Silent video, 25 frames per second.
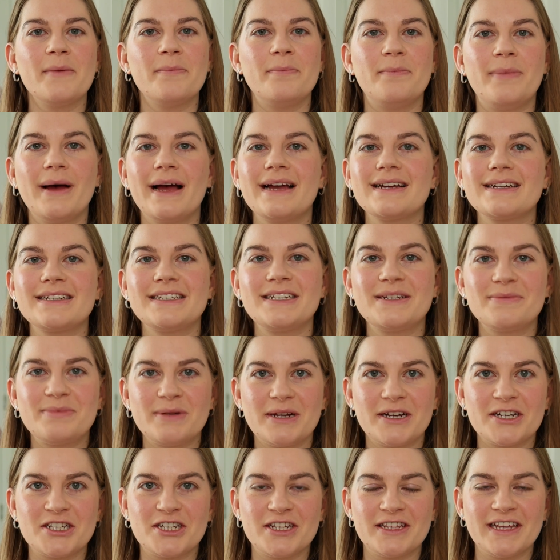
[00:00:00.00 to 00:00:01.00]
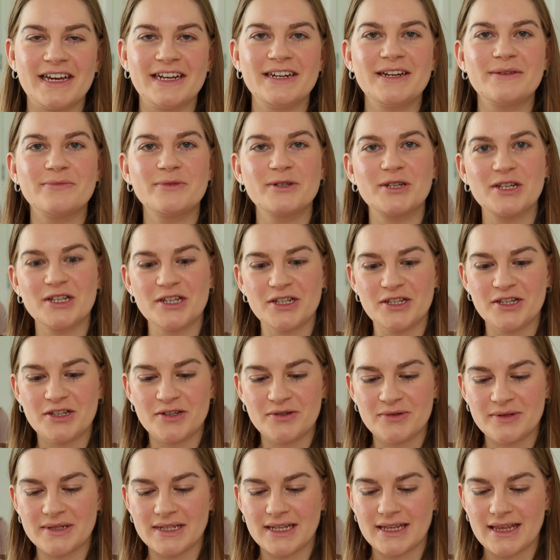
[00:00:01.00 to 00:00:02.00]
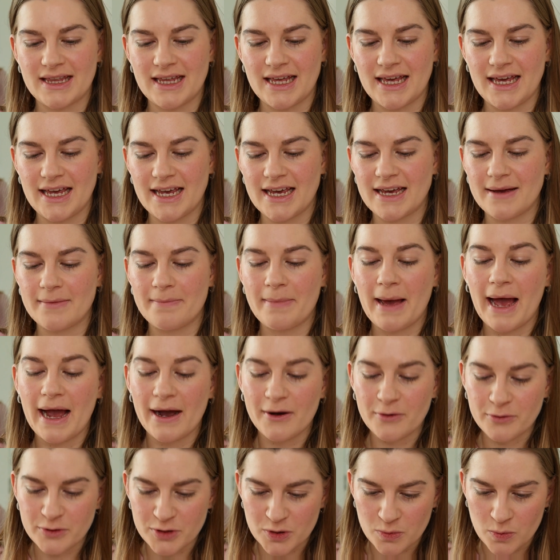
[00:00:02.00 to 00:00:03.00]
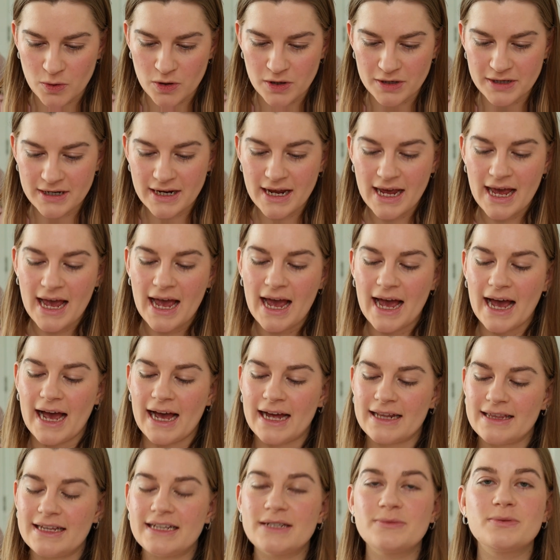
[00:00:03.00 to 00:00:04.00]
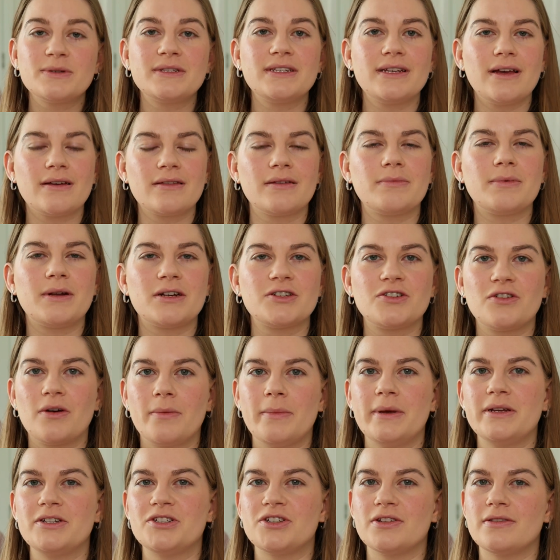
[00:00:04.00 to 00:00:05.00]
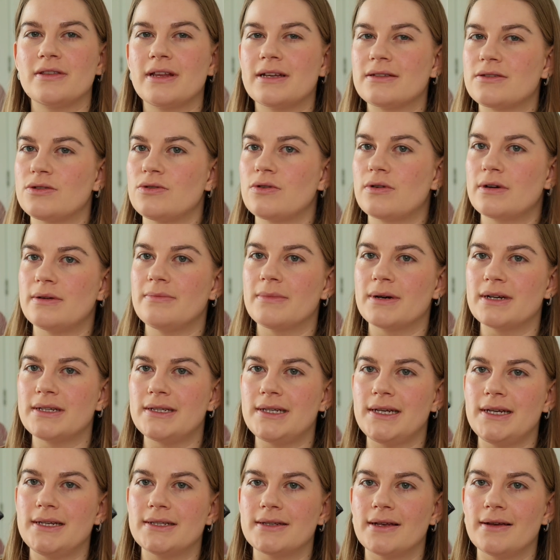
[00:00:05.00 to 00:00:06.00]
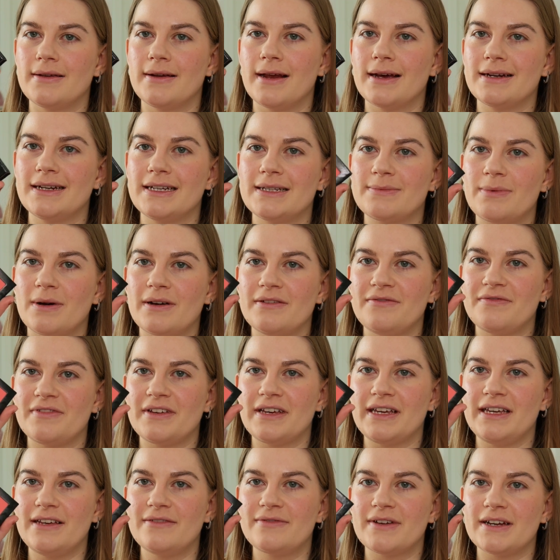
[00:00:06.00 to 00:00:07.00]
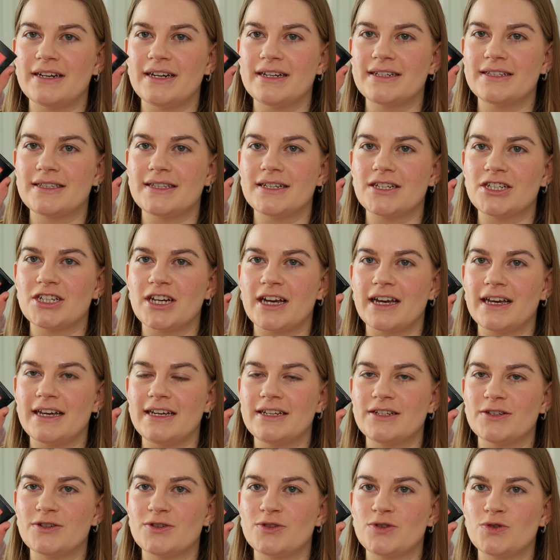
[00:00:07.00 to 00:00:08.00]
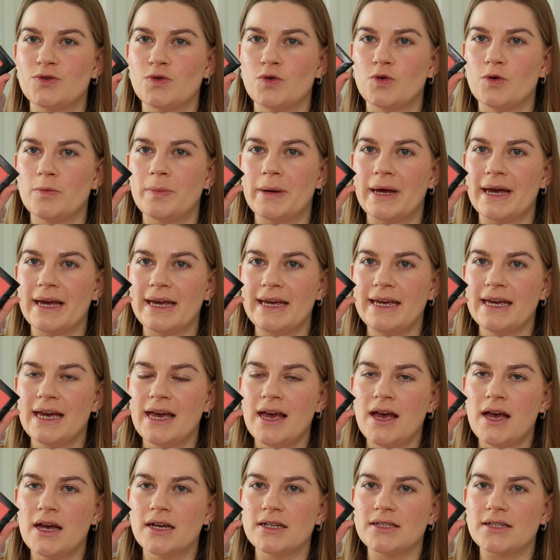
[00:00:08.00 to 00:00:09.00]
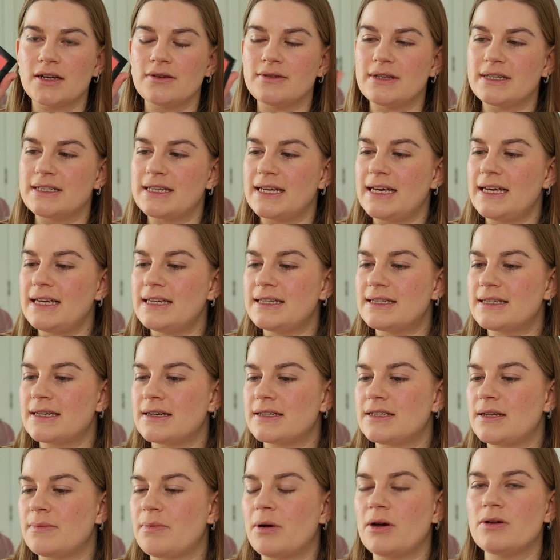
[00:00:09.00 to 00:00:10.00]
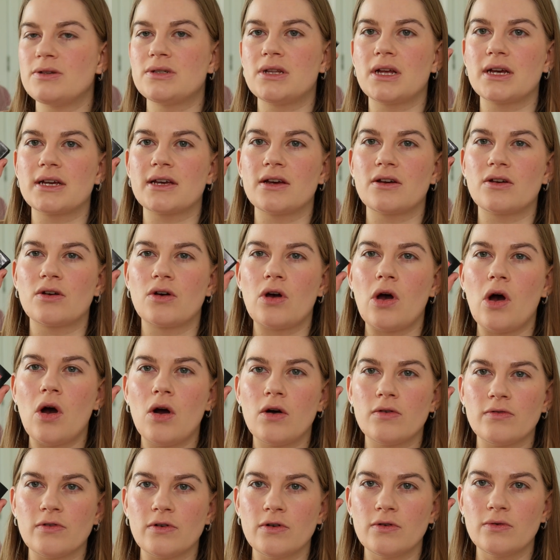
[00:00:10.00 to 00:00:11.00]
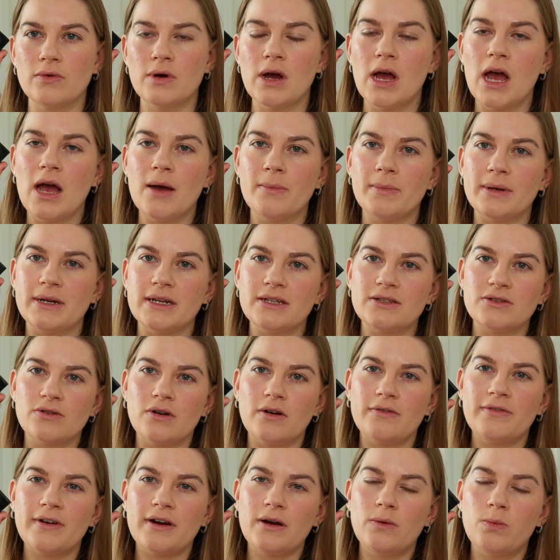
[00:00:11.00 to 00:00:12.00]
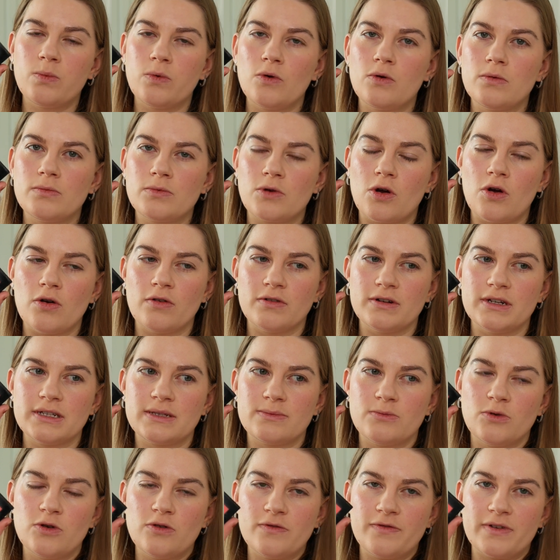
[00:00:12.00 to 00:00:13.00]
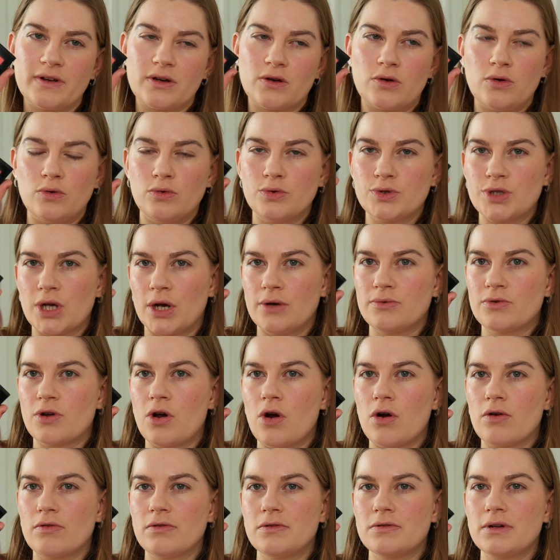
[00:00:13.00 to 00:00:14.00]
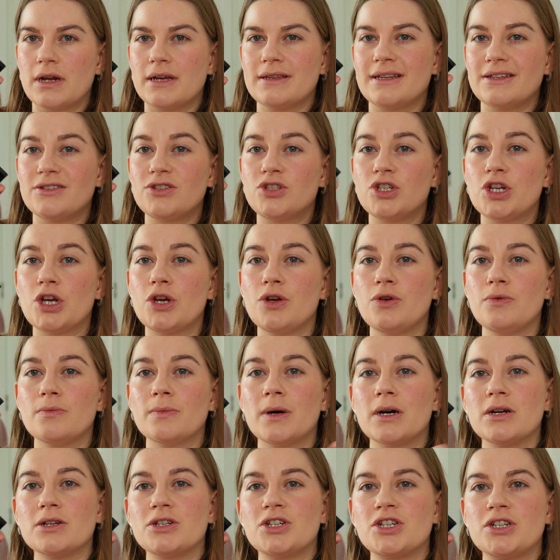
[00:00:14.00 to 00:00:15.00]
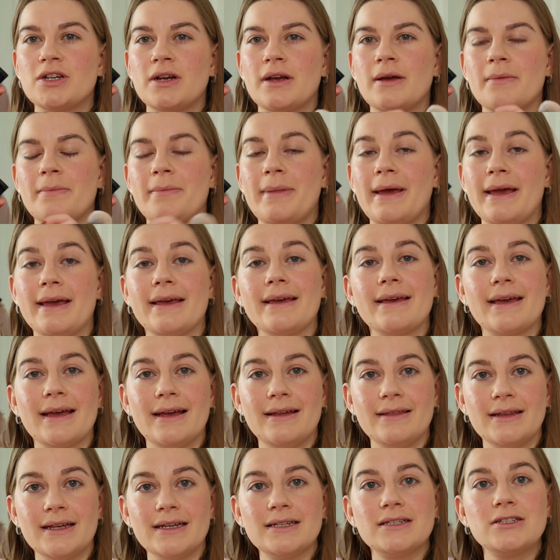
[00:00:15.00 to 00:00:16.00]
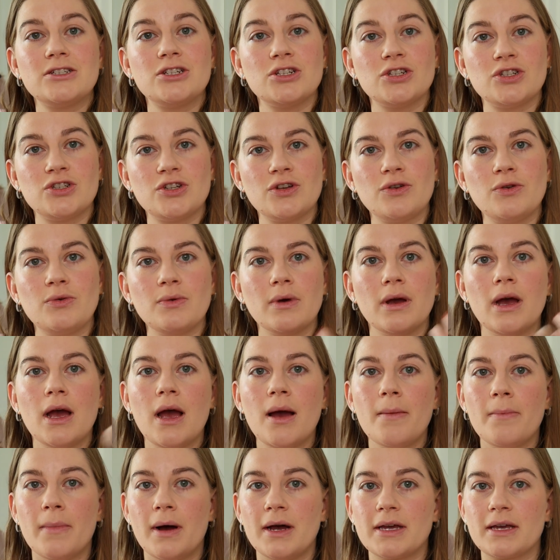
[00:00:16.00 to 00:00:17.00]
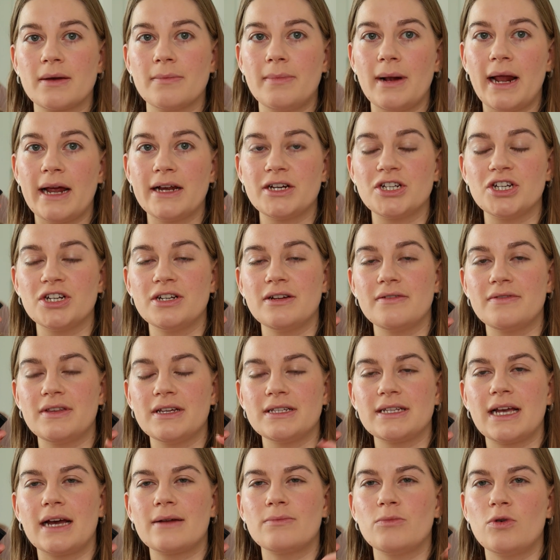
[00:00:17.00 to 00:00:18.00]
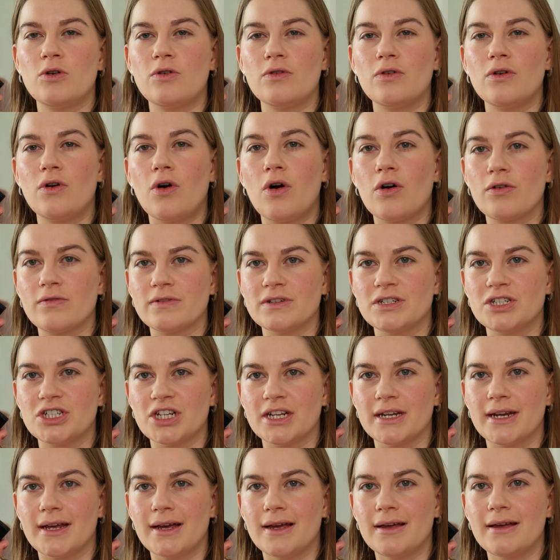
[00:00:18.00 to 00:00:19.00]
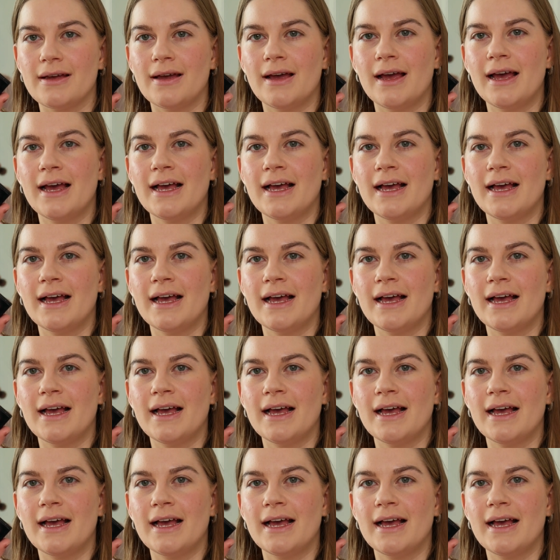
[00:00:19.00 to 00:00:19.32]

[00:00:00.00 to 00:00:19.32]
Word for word: Back to blusher then, and we're going to use the powder one, and this was the other blusher I mentioned that's not in my season, and it's by Vieve, and it's the shade Sorbet. So this is, I suppose, like a coral, but it's not a very warm coral, it's more of a cool toned coral. Like there's too much pink in this to suit my complexion. If this had more orange in it